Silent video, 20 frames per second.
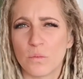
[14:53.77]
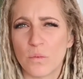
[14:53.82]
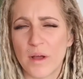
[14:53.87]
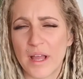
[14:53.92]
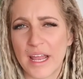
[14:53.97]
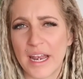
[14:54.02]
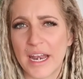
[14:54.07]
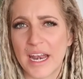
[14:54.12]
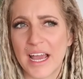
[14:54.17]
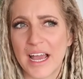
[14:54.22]

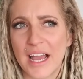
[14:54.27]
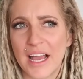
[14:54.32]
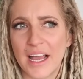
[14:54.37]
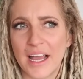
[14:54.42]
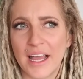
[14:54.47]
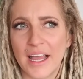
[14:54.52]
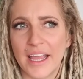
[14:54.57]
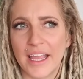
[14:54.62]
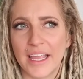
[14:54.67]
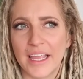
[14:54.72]
when
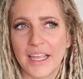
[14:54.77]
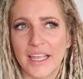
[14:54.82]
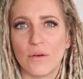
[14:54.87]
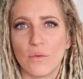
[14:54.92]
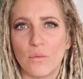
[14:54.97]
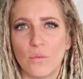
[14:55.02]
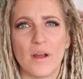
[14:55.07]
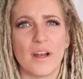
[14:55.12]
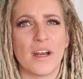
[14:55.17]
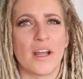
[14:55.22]
I
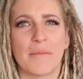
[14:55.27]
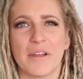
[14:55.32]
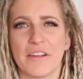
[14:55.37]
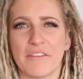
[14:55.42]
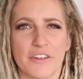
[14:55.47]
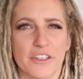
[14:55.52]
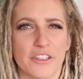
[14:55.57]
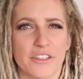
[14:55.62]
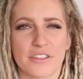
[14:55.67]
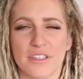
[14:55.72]
went on
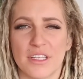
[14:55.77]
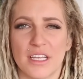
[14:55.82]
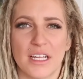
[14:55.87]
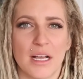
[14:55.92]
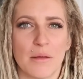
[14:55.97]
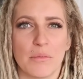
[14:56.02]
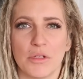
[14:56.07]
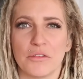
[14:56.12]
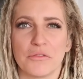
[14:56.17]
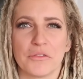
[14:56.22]
my first like
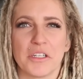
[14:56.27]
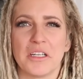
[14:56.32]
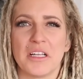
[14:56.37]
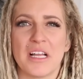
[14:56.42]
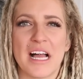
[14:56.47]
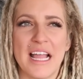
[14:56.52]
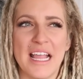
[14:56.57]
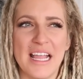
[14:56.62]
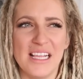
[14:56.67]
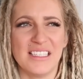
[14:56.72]
couple of real
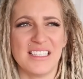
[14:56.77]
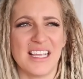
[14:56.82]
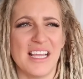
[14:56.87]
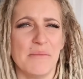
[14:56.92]
hikes.